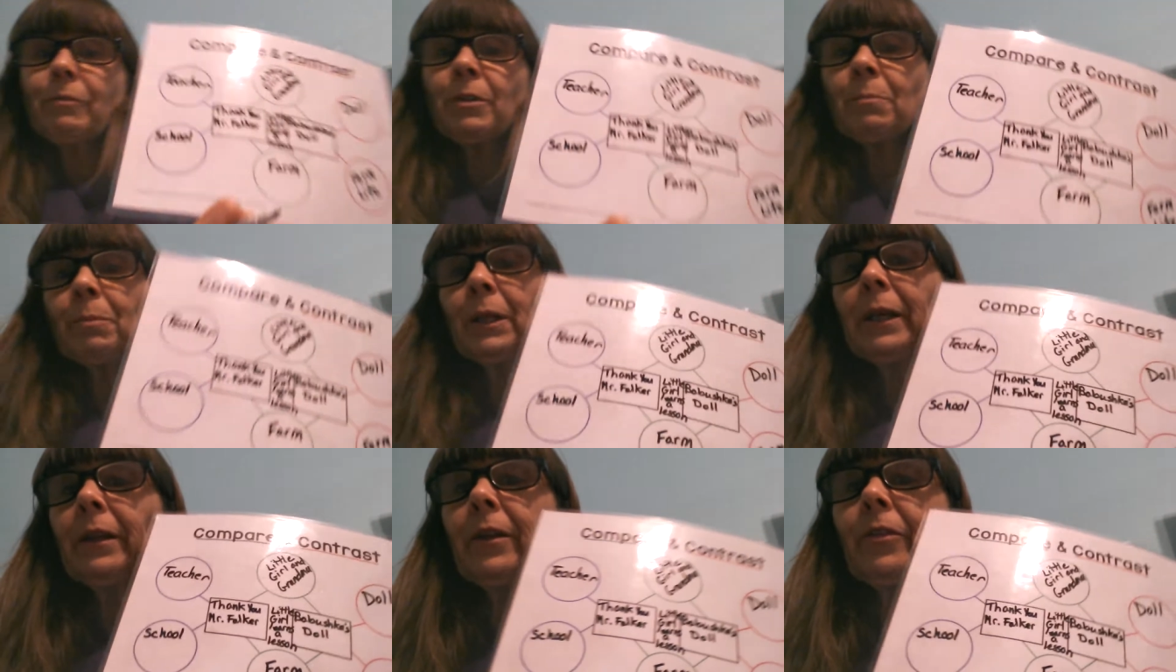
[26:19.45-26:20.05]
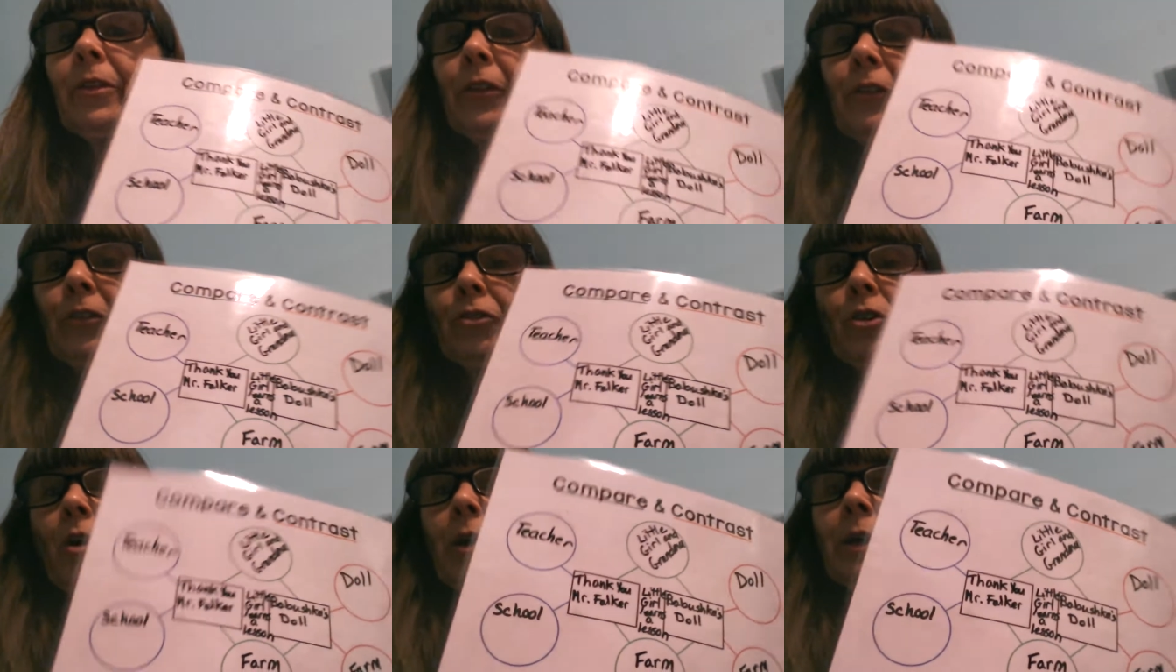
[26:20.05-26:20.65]
I've completed
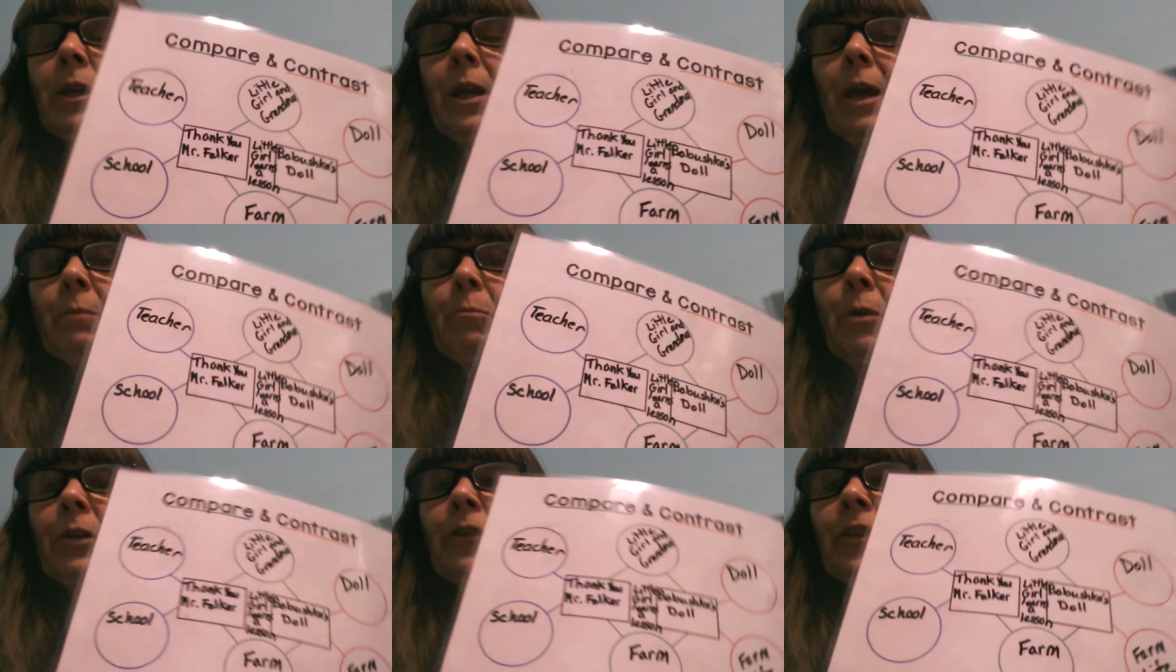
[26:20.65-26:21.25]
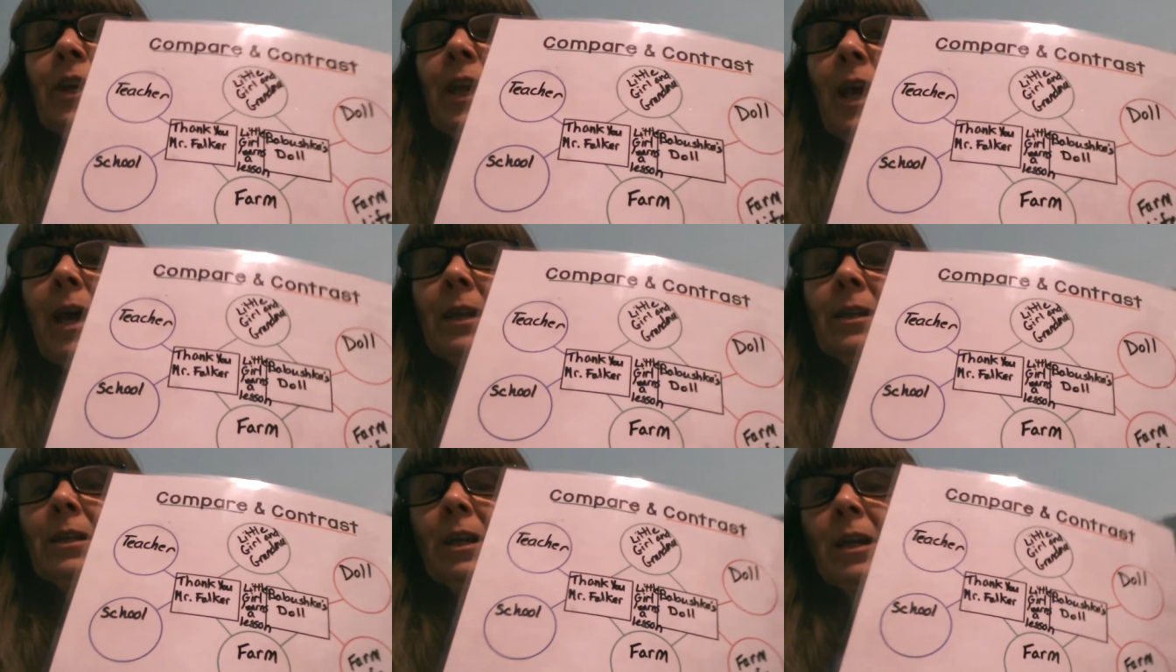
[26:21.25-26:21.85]
this chart and once
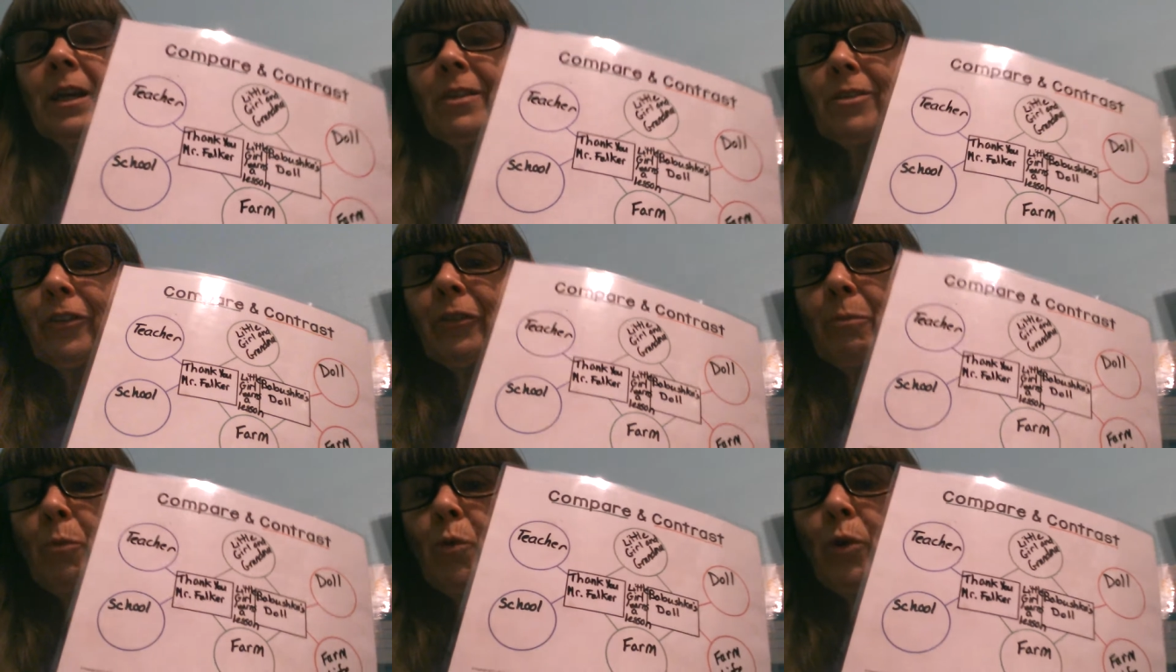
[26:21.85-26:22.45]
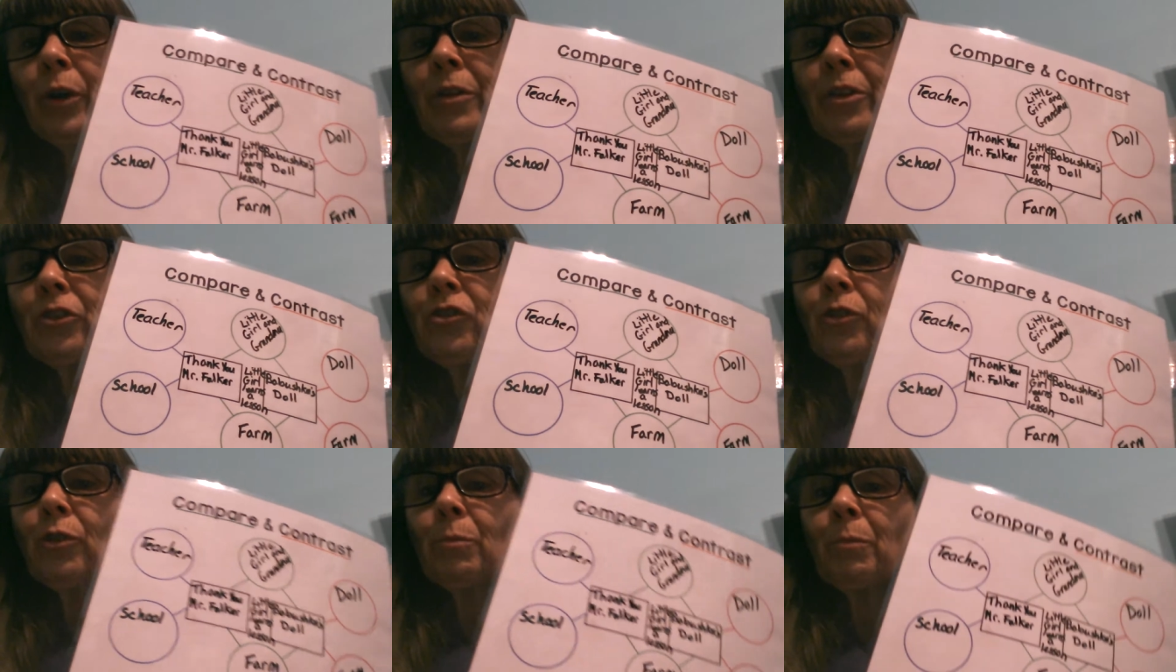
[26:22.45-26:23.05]
again there's more
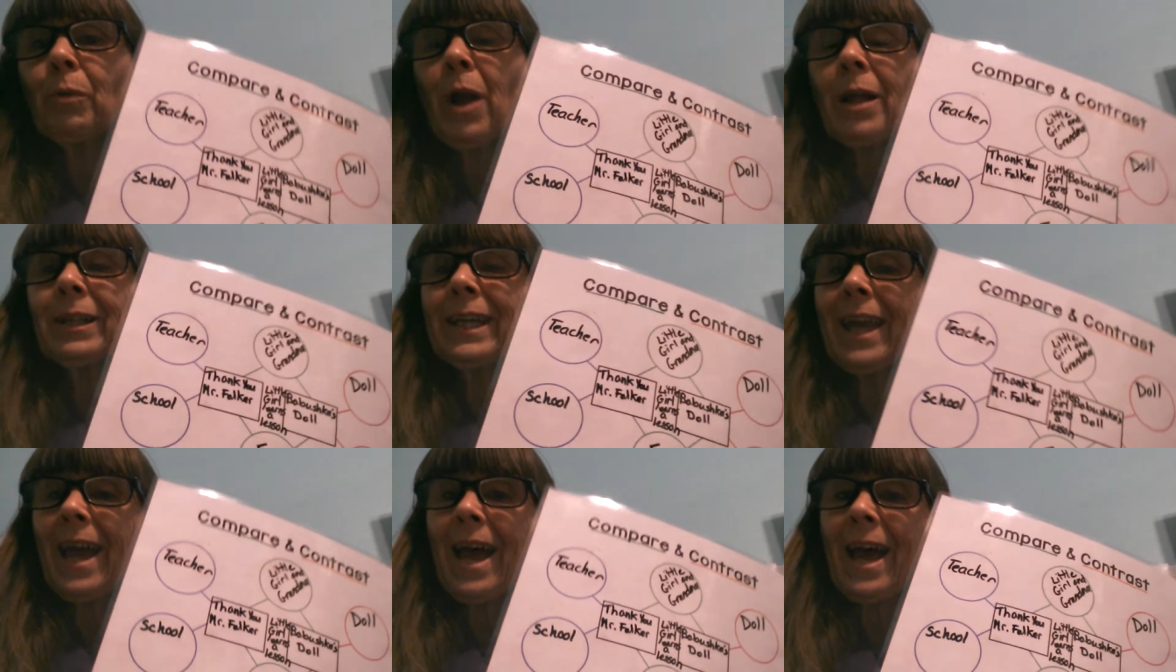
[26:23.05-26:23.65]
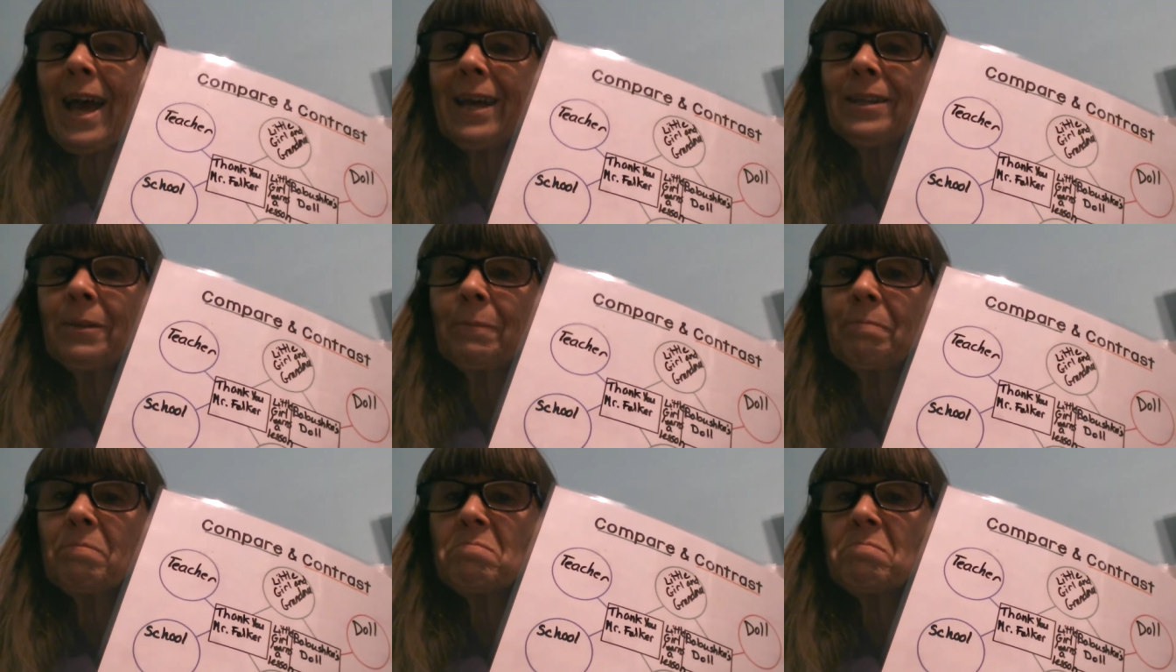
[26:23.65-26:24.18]
that you could probably add,